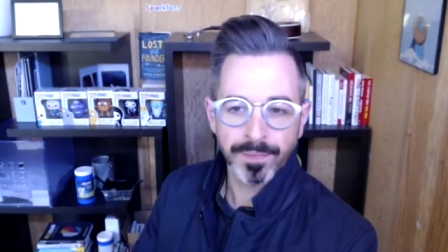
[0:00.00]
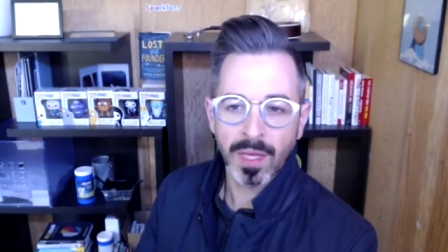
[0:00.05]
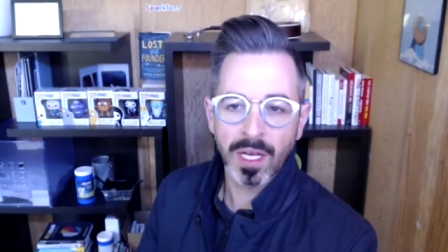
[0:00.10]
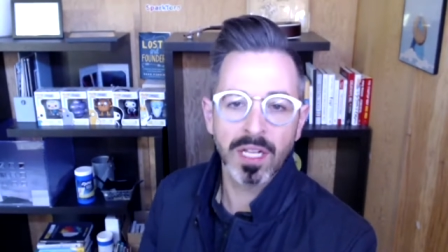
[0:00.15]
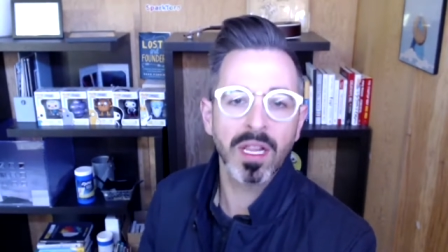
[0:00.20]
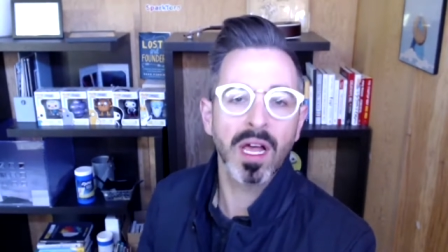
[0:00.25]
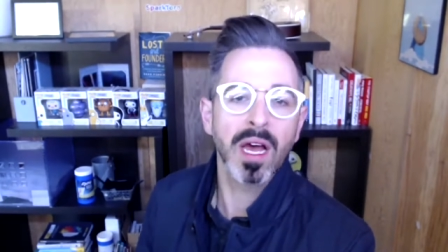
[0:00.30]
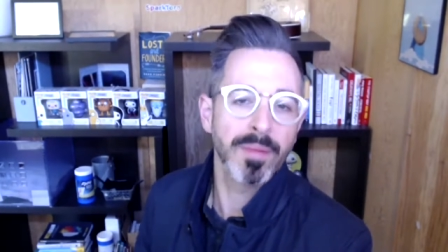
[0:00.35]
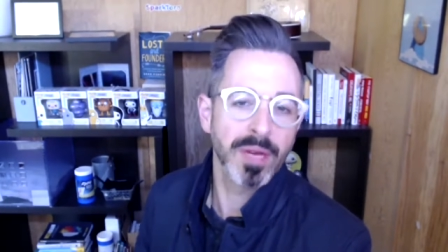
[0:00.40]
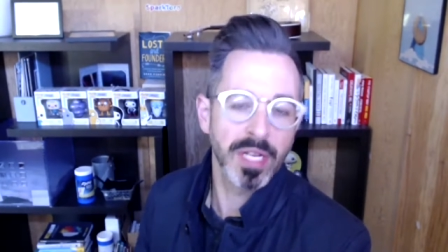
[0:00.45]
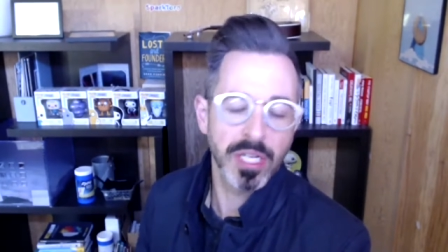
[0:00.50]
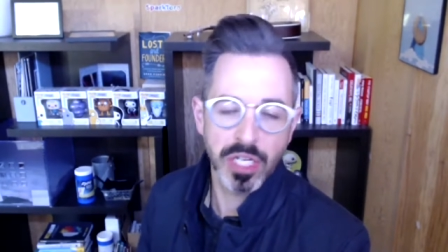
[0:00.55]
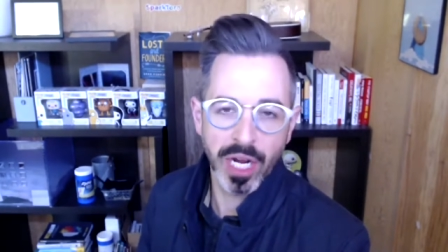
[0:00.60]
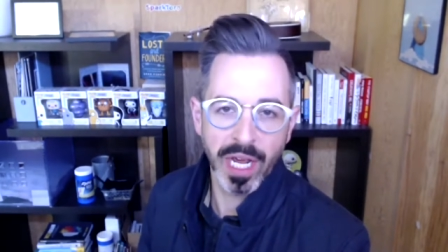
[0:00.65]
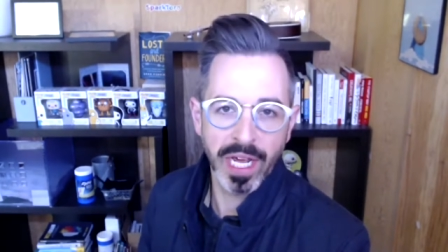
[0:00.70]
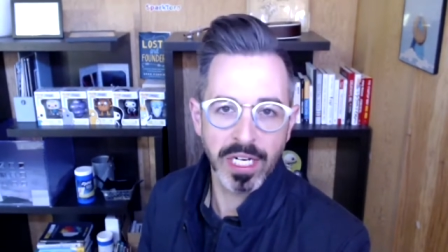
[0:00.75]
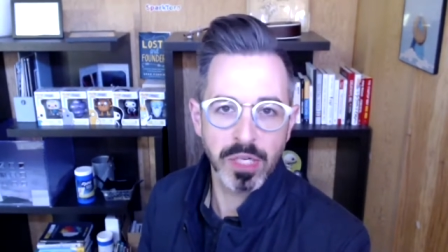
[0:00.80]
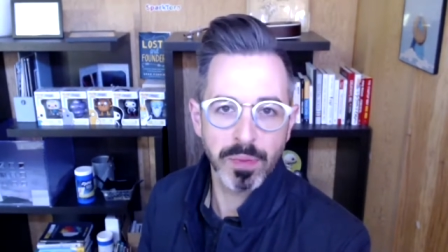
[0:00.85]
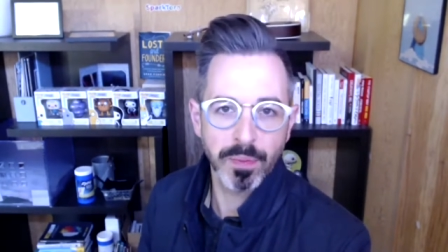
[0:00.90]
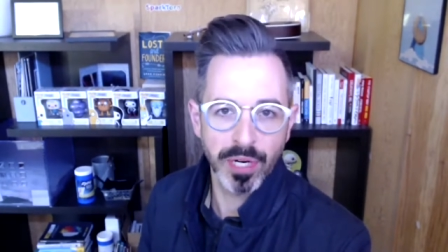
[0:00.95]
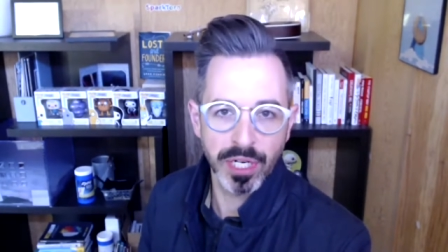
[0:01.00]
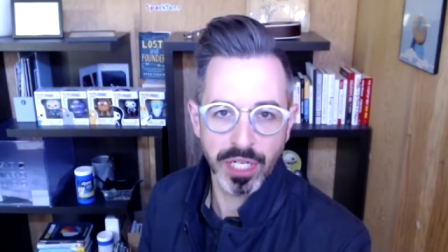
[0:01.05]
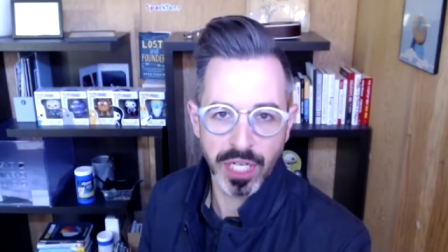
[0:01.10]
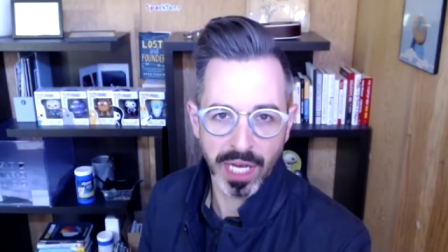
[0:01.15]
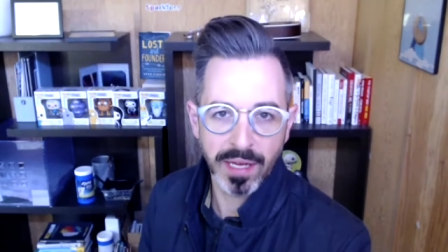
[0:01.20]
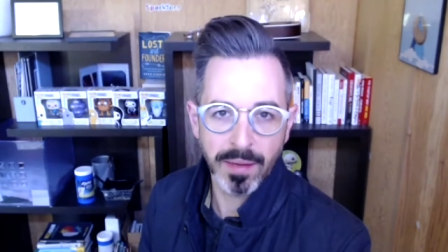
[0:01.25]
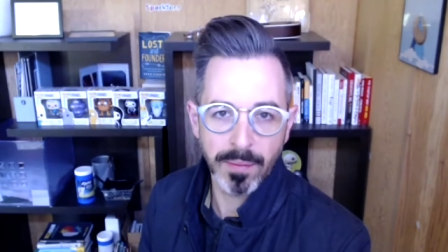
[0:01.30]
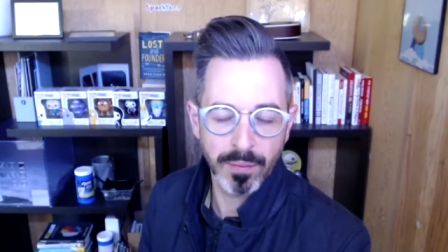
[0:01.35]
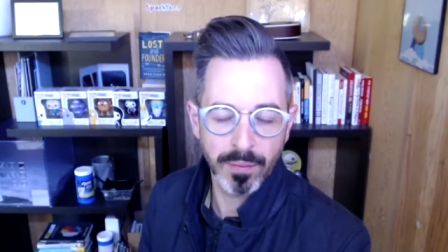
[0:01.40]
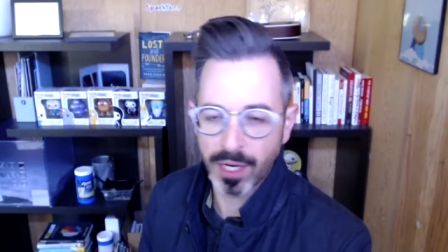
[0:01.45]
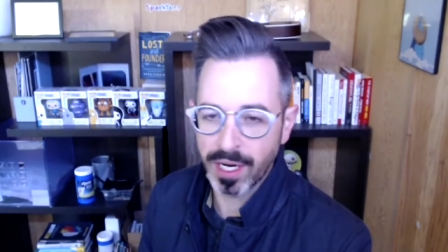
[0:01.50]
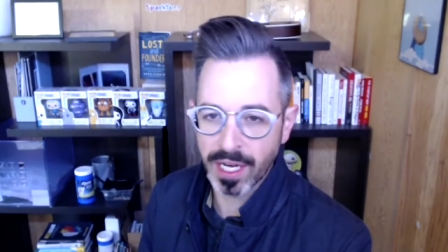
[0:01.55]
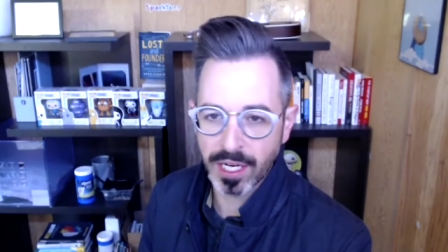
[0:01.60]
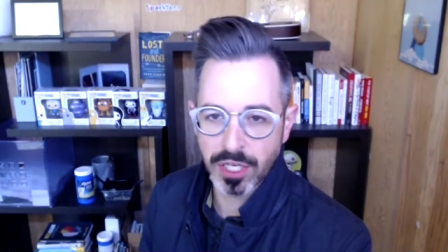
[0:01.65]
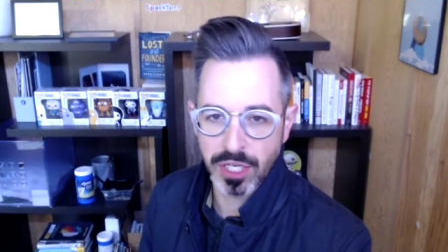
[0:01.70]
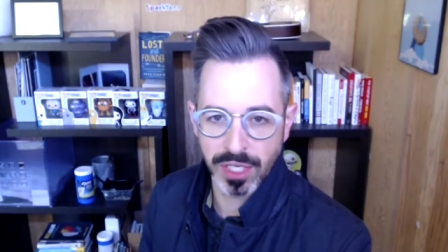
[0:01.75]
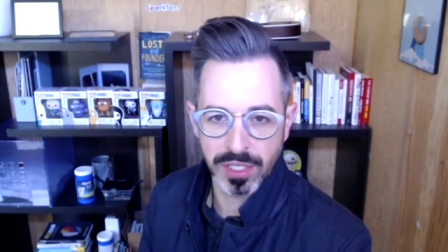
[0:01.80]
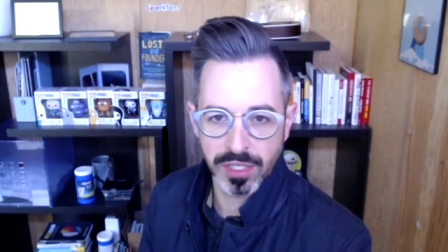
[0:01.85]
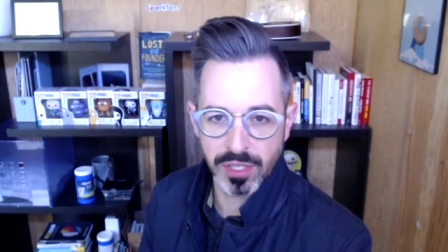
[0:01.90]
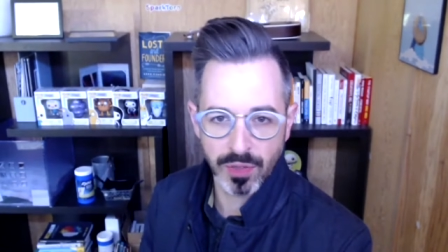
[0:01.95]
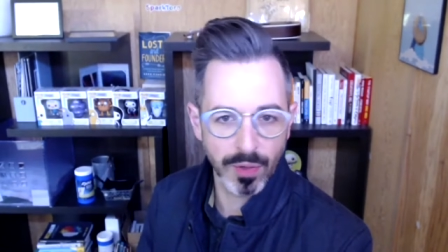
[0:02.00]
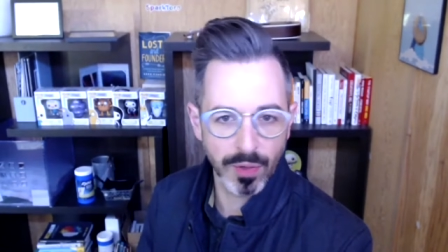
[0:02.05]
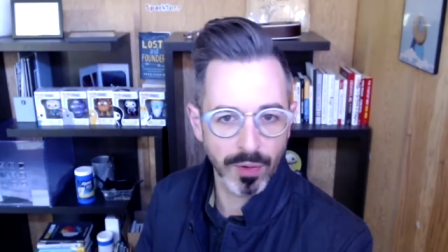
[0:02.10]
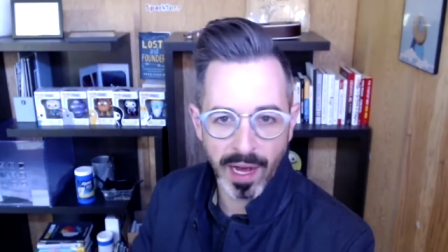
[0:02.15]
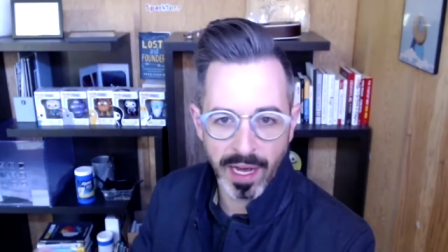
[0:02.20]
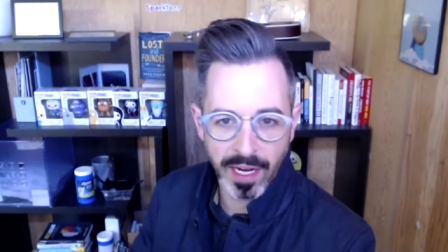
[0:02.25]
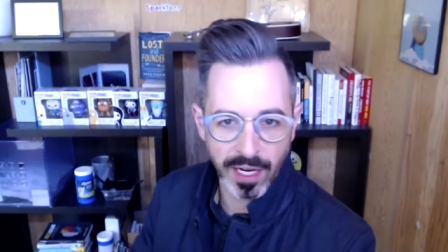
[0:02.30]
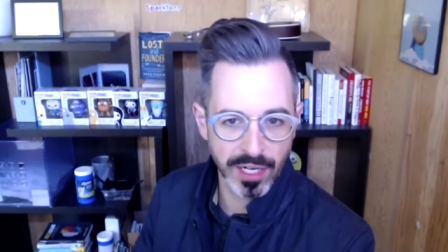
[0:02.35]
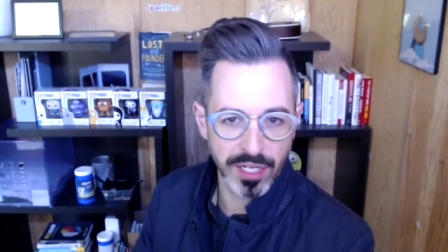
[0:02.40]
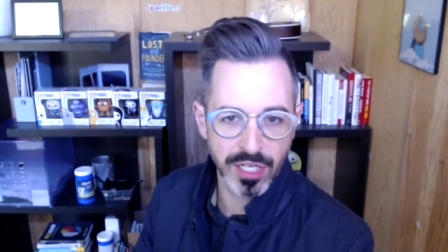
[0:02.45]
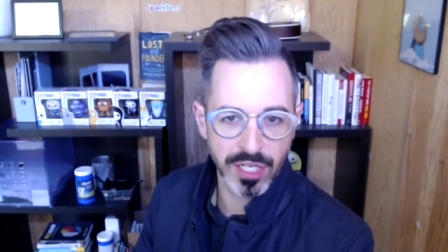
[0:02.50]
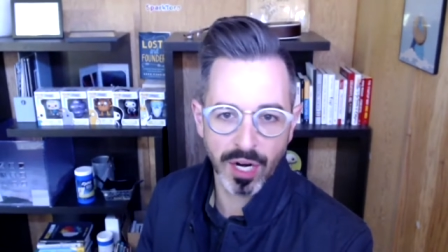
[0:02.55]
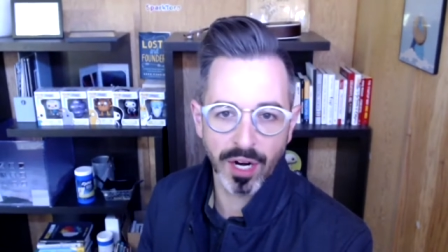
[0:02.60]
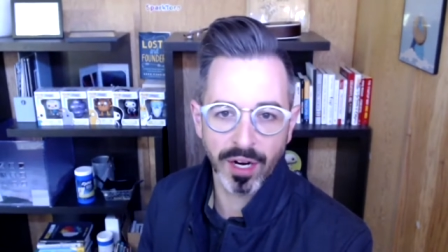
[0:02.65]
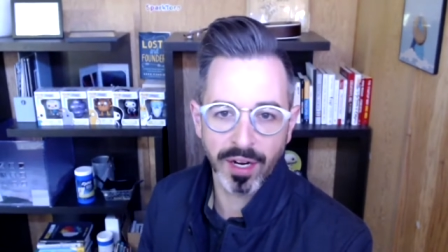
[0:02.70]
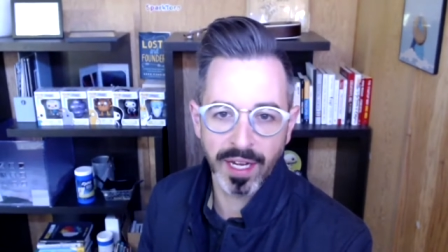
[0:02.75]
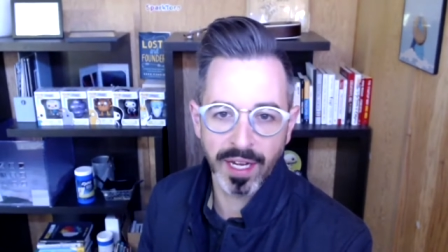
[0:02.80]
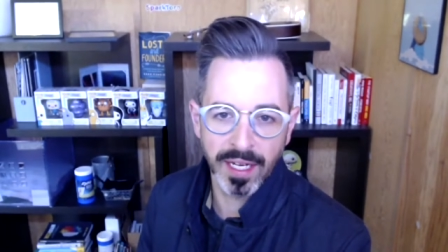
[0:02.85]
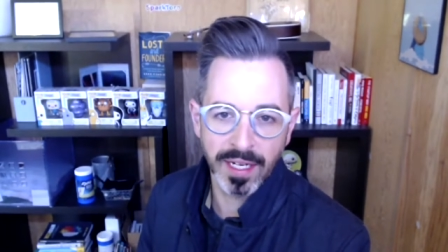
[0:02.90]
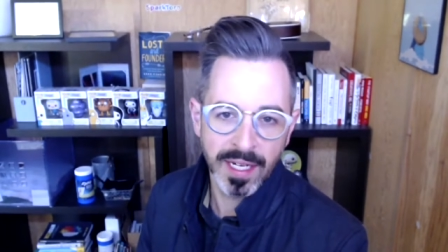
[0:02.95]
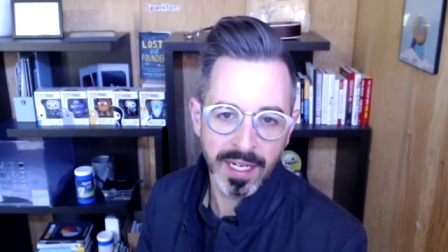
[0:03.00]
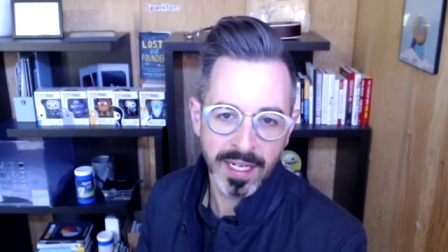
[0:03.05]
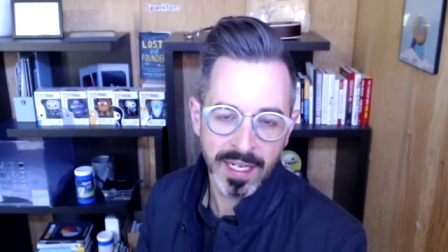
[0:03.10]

climate change predict predictions or right on target